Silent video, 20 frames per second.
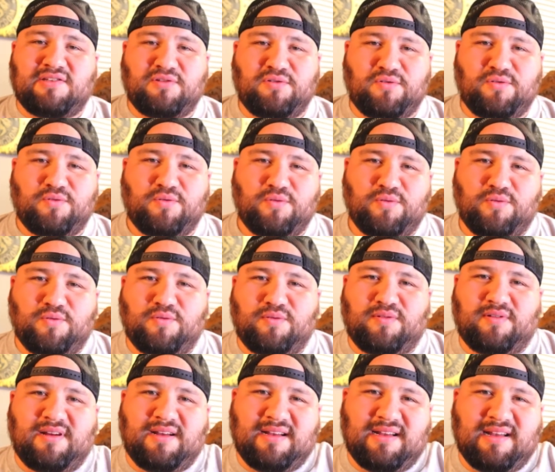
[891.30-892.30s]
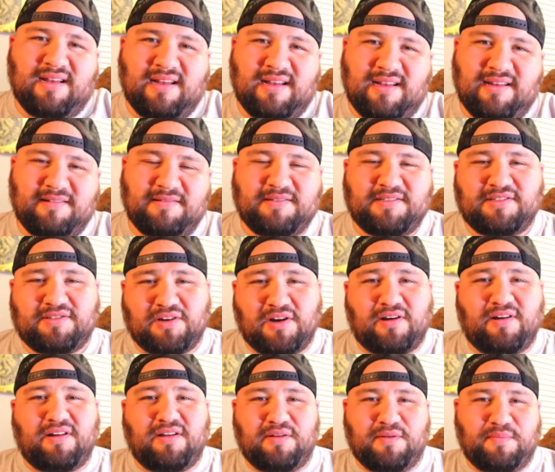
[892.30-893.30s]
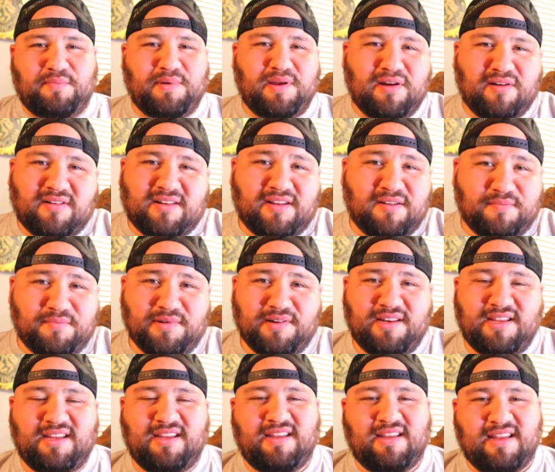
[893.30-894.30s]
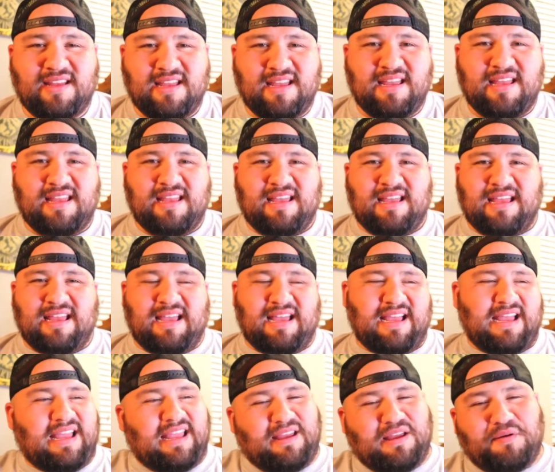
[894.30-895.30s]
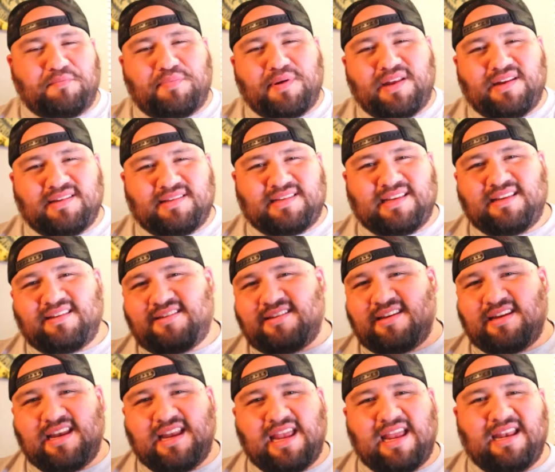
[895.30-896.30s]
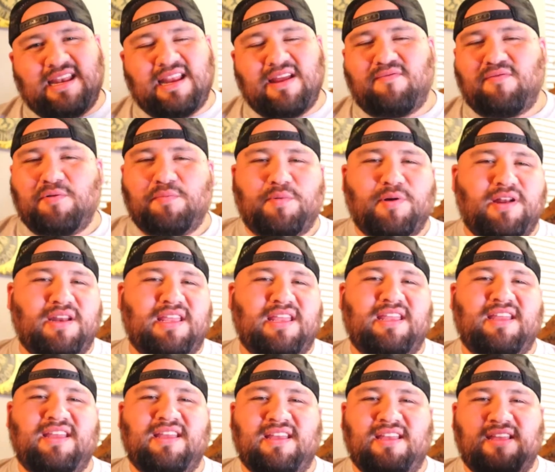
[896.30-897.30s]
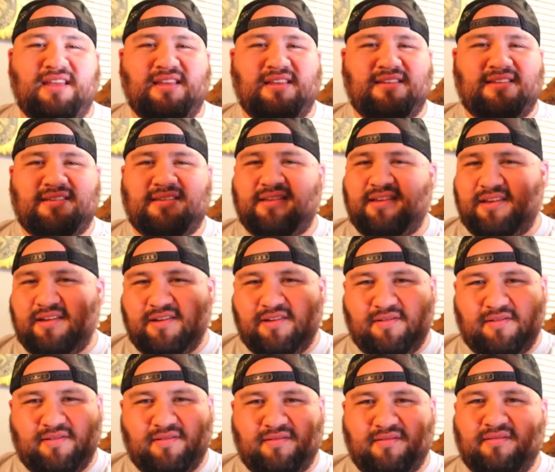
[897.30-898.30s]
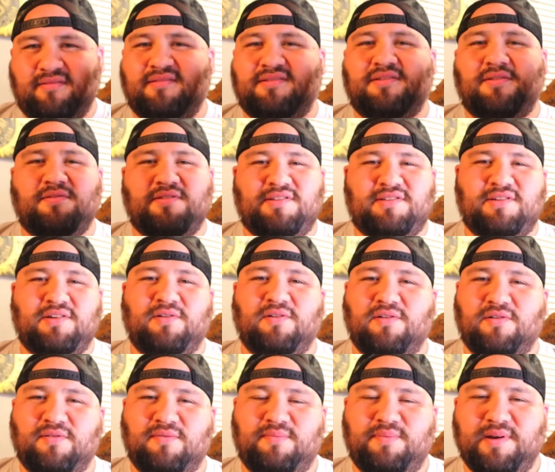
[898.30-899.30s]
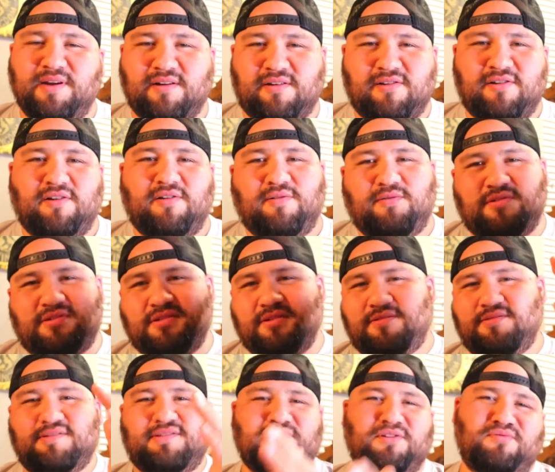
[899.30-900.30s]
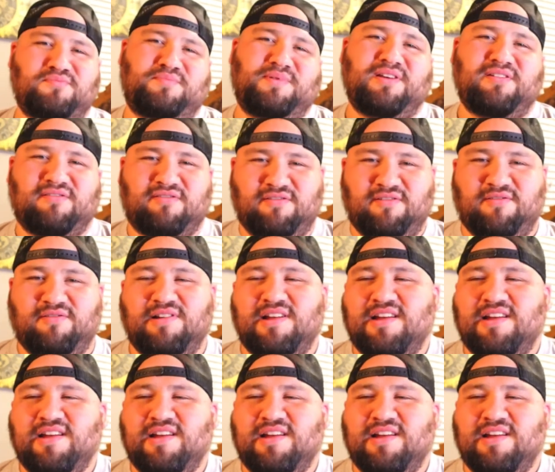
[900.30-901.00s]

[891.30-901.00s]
to start a beer company, I paid attention, and everybody is, so-and-so beer co, so-and-so beer co,